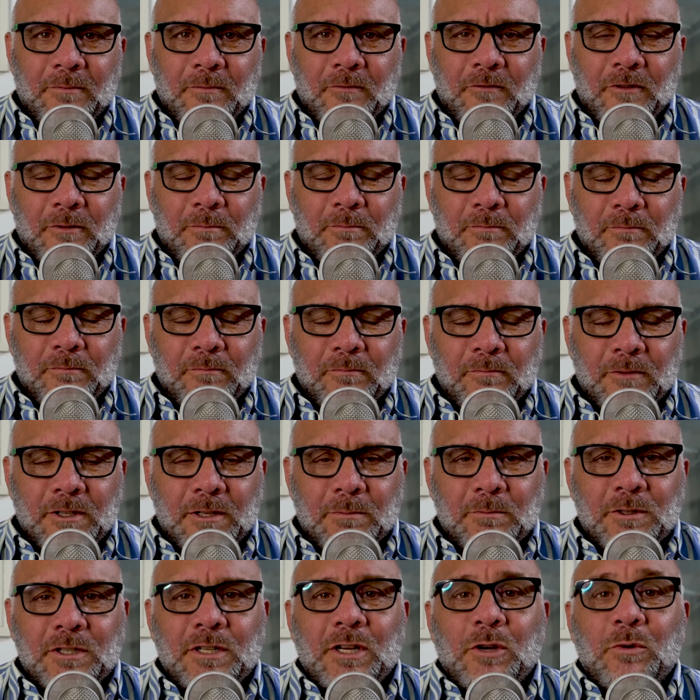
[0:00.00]
from
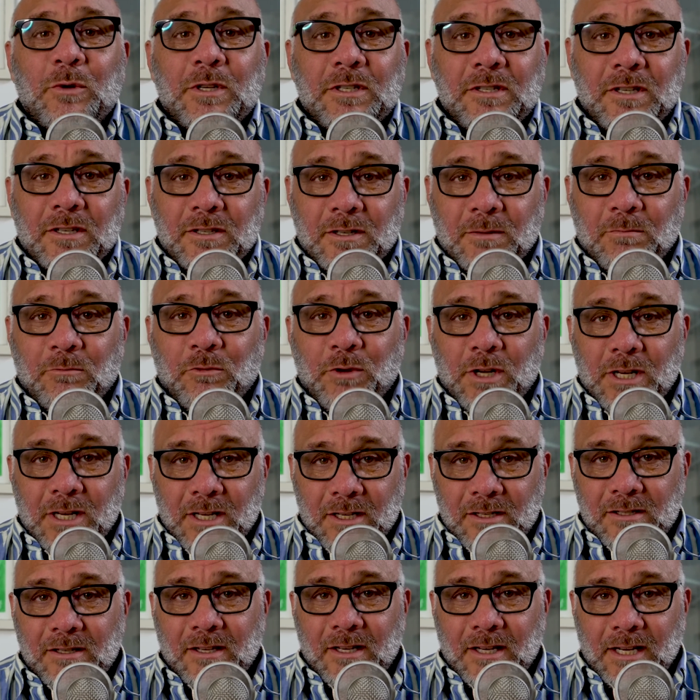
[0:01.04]
some Stoicism
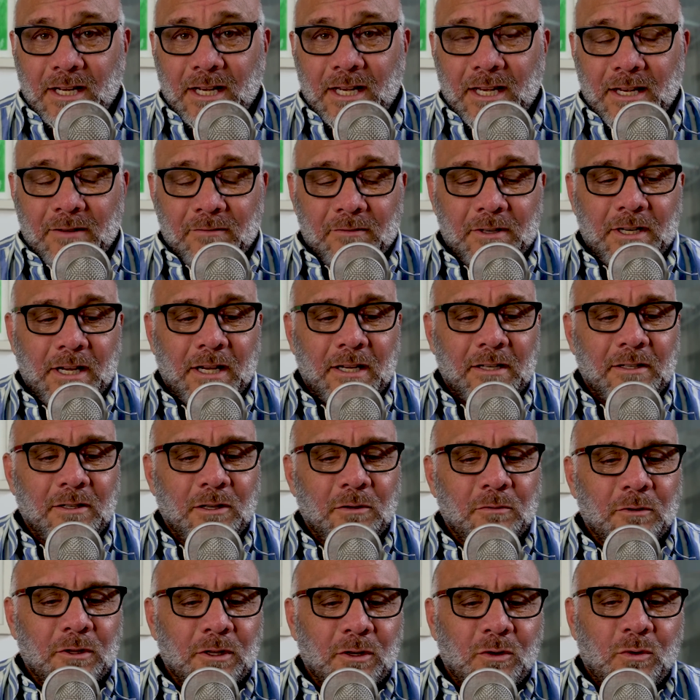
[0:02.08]
readings that I have done
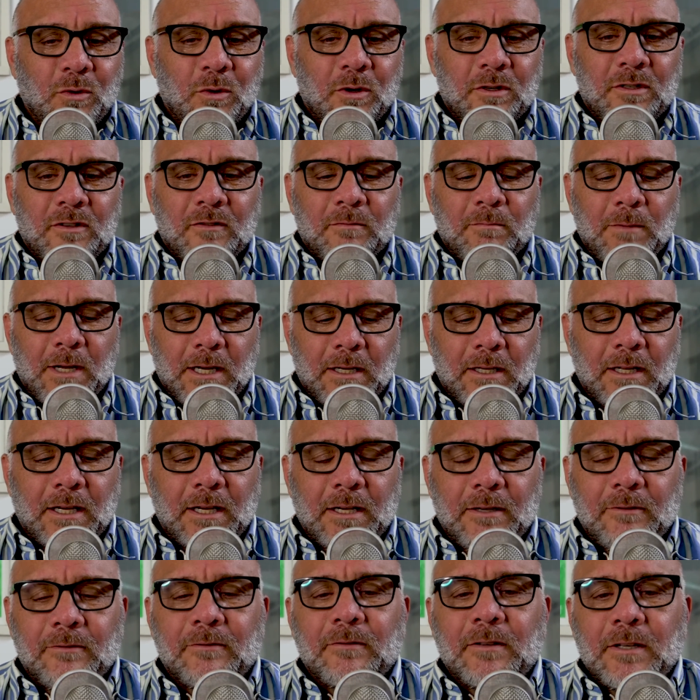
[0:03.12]
over the course of my
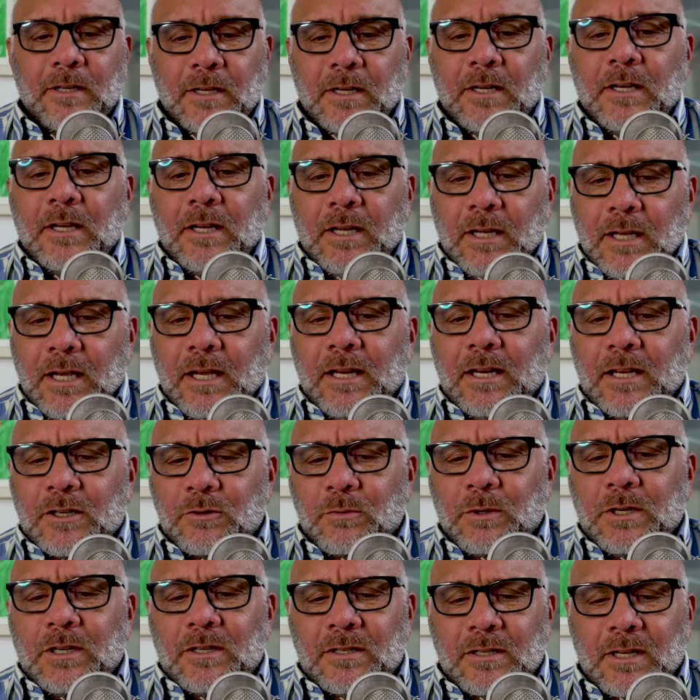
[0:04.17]
life." And as
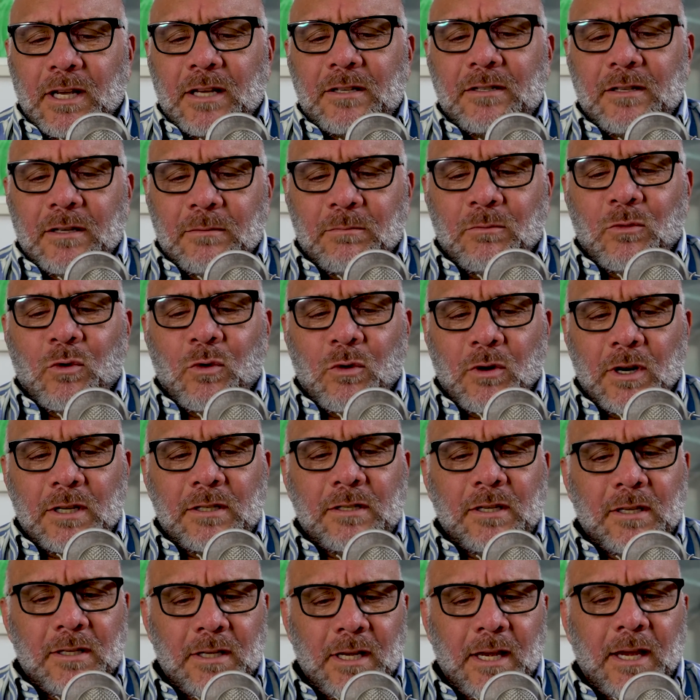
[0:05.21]
we discussed it more, I
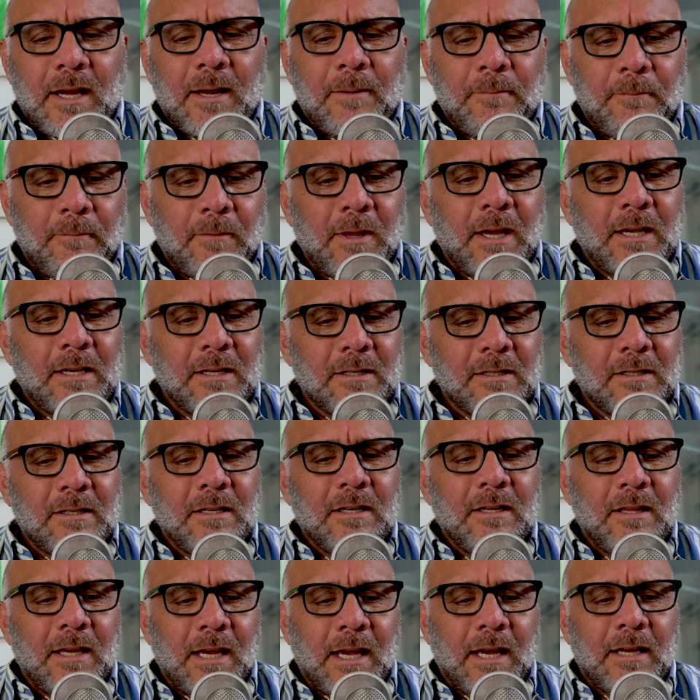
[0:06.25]
said, "Yeah, I can
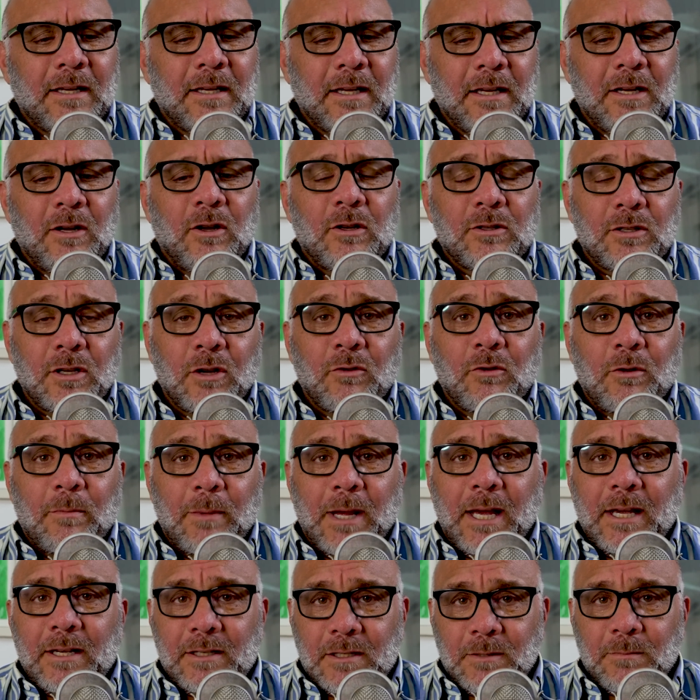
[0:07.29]
see that." It also
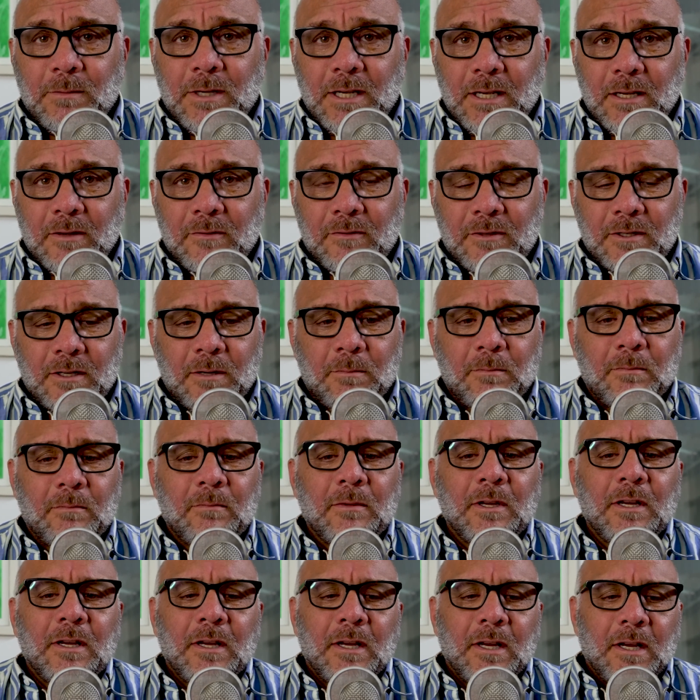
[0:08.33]
reminds me of
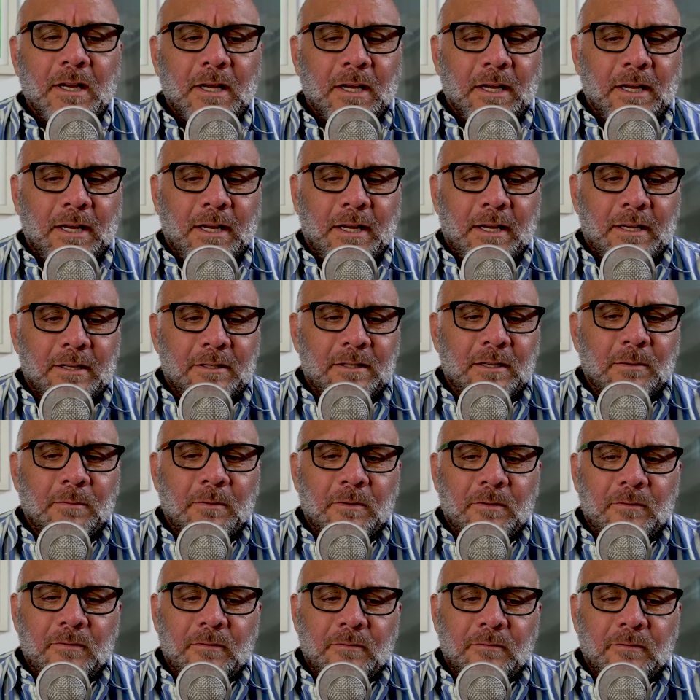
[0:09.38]
some
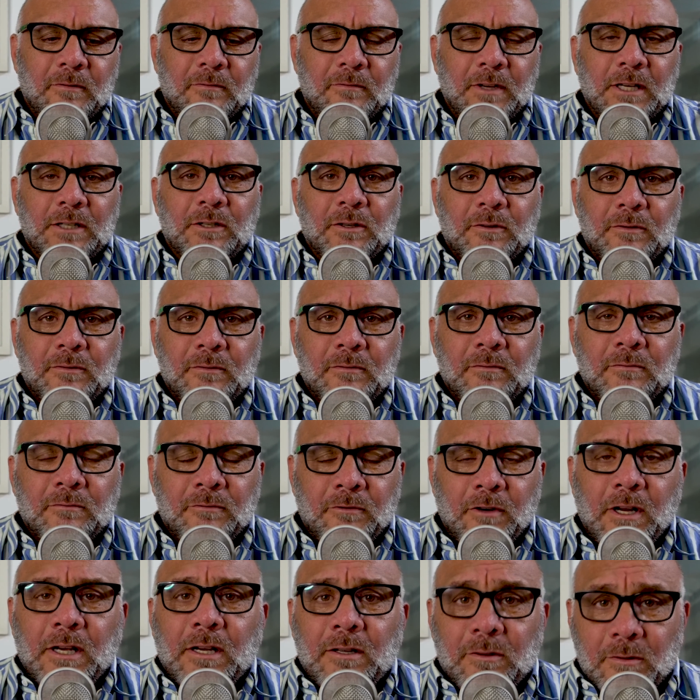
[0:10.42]
of Viktor
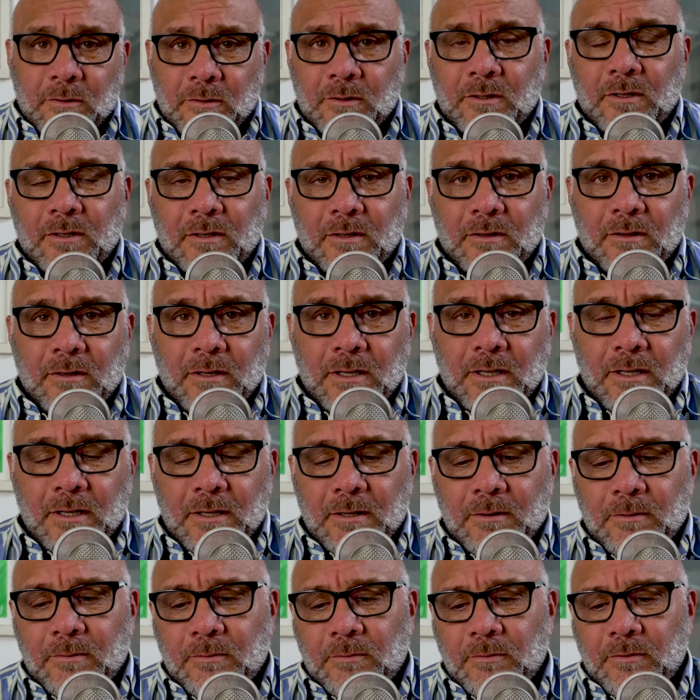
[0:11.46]
Frankl's
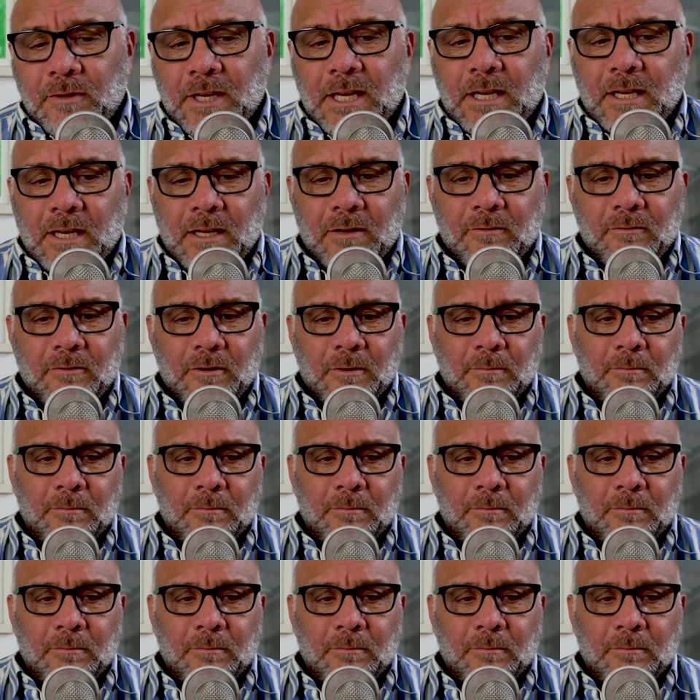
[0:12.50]
thinking,